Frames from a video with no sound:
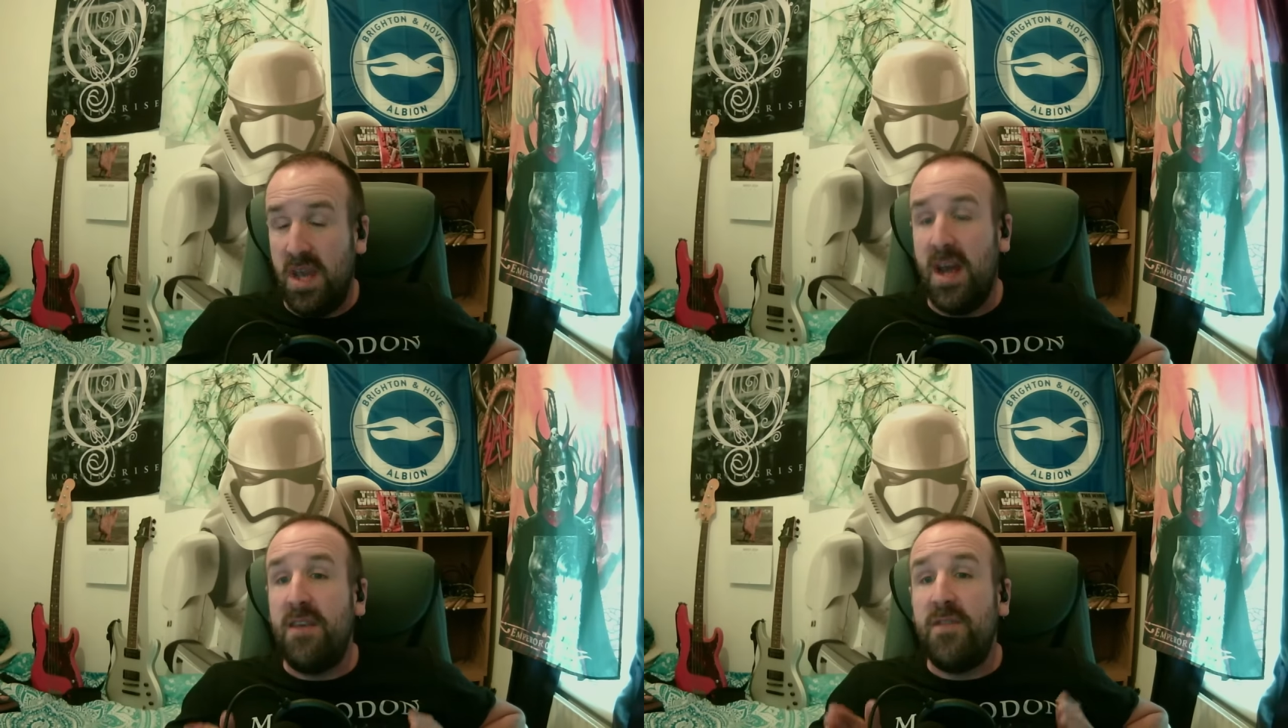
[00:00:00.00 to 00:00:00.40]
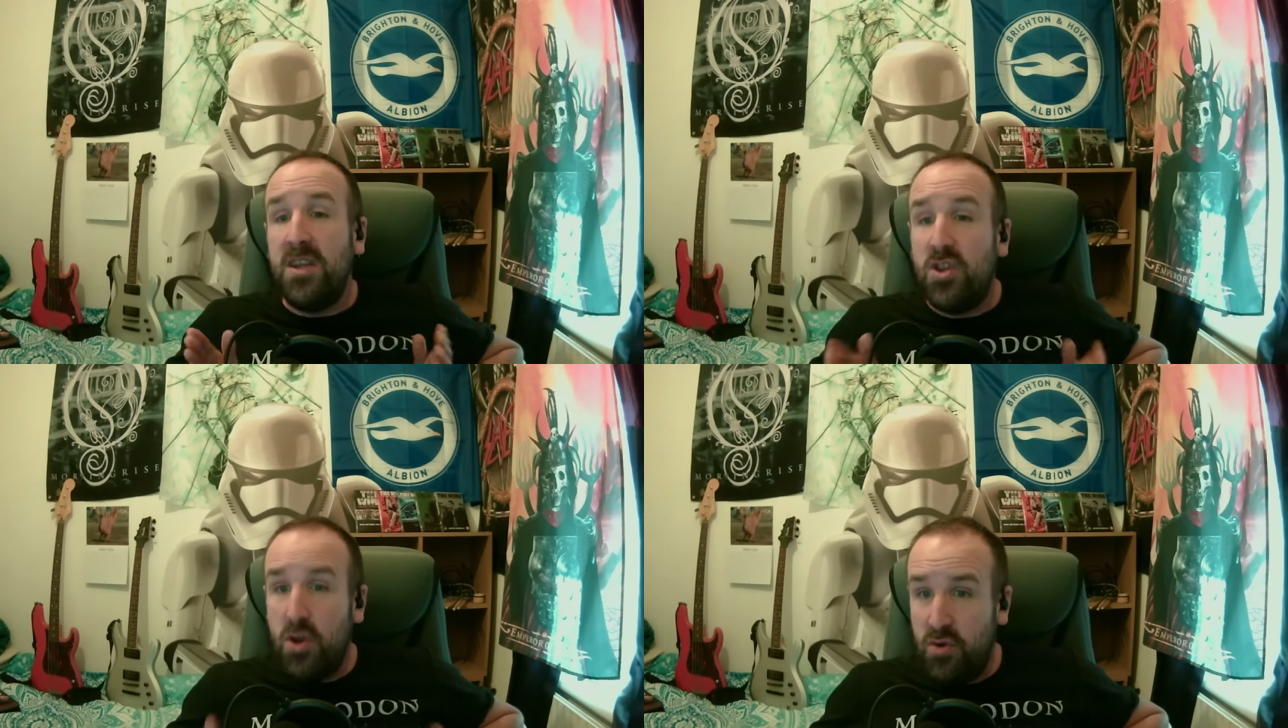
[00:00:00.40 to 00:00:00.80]
And if they
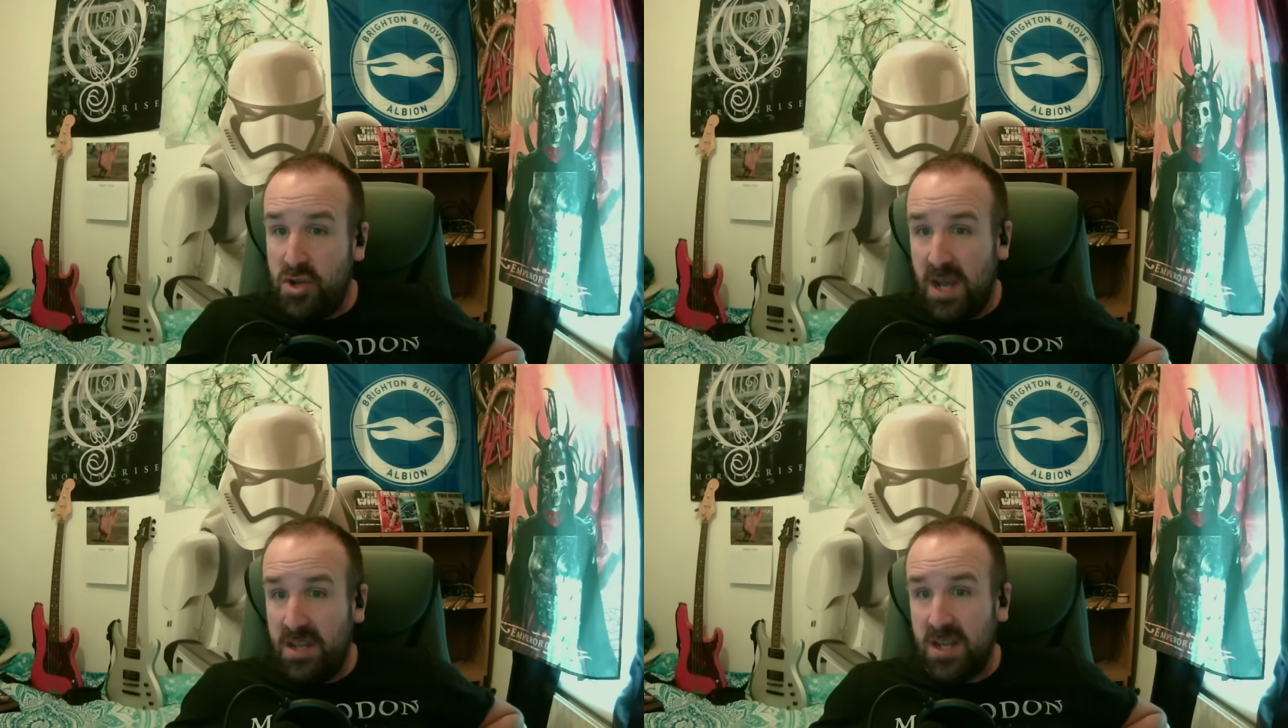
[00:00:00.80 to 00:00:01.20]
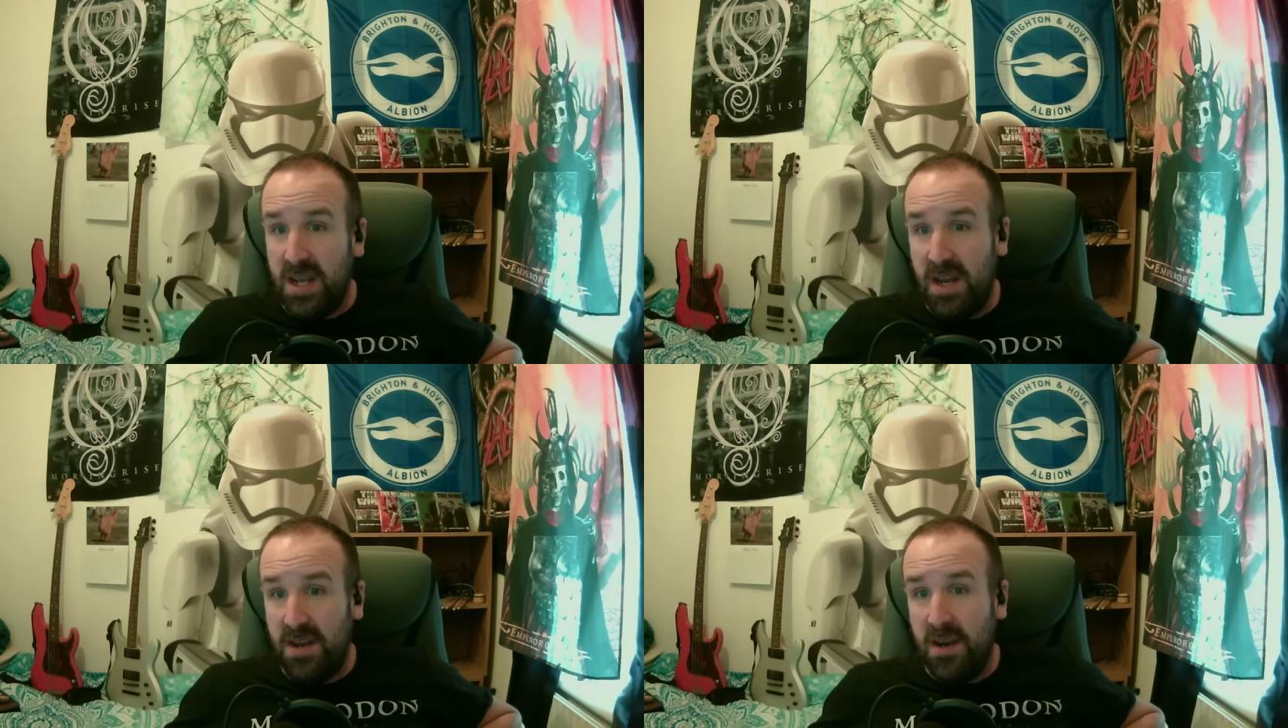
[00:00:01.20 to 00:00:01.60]
do change
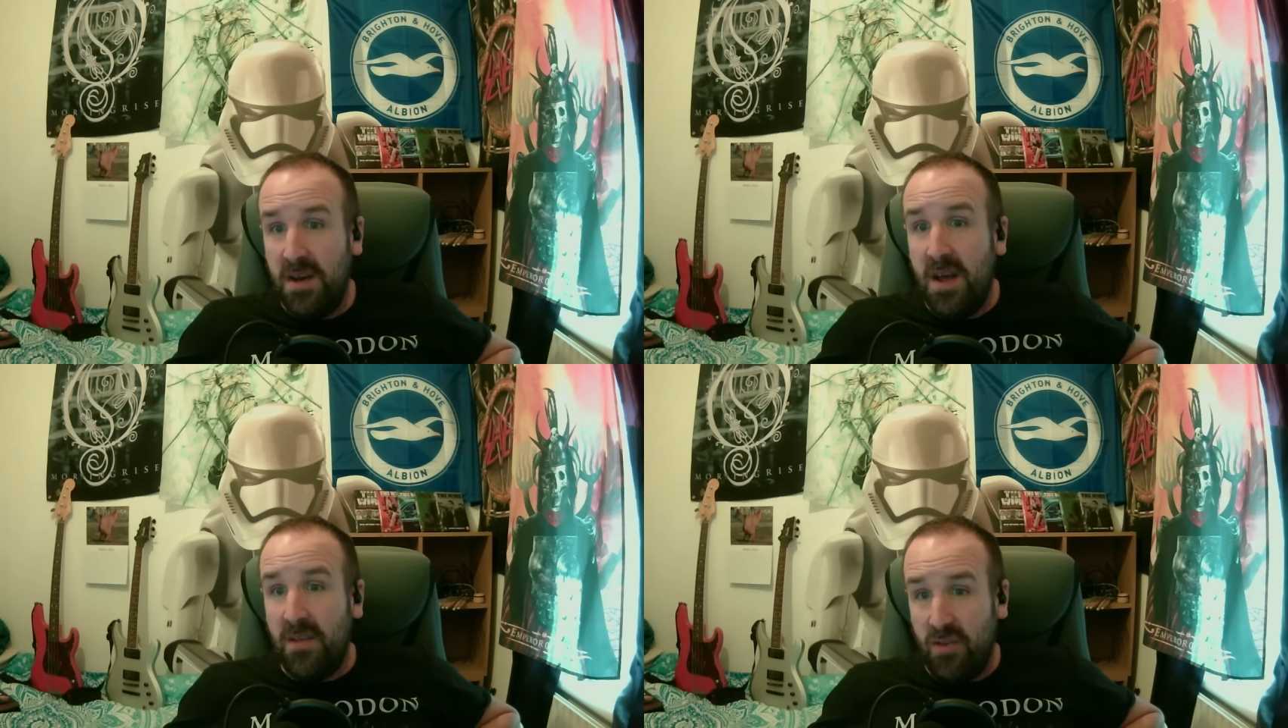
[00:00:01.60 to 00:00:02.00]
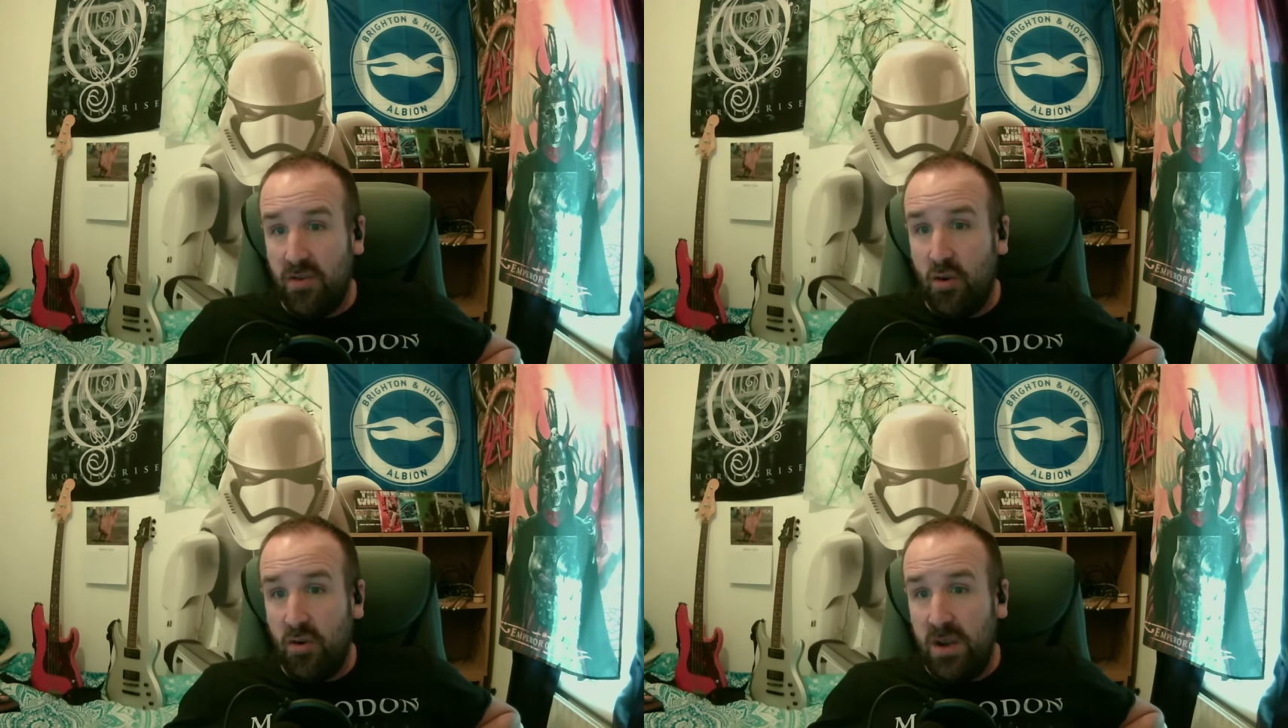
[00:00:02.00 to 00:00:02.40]
leader, the
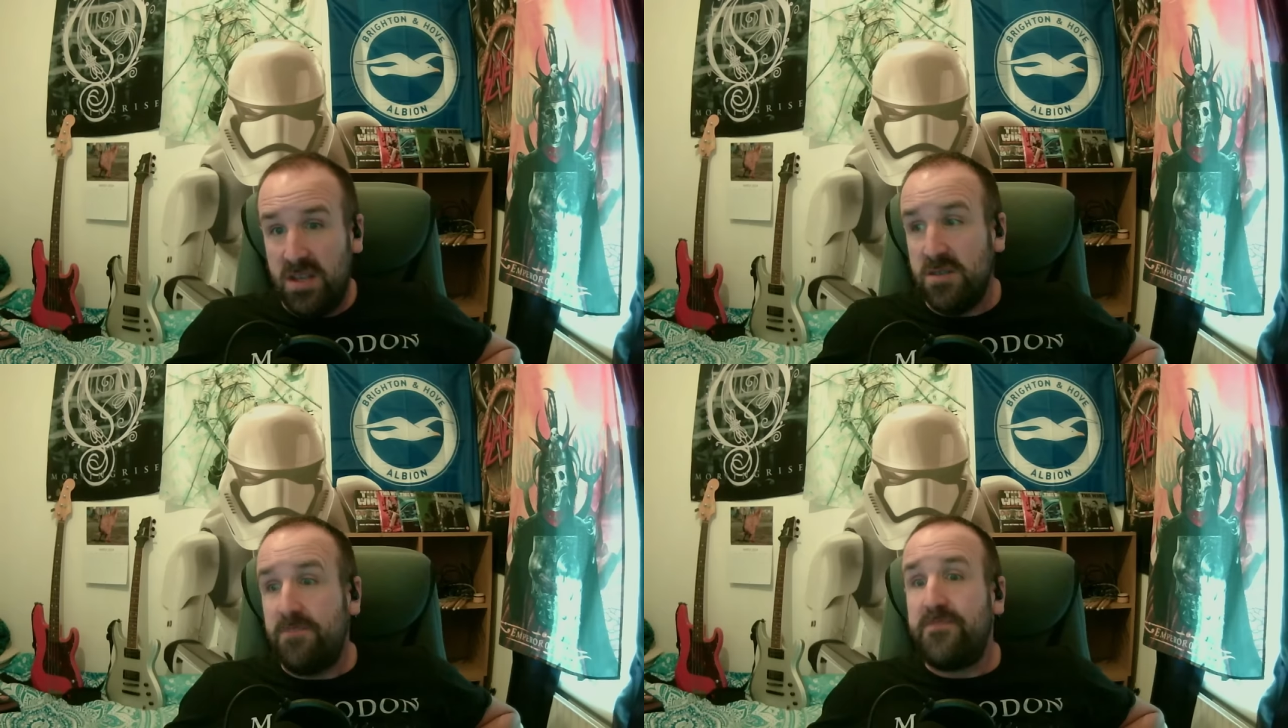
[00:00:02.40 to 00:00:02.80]
Tories,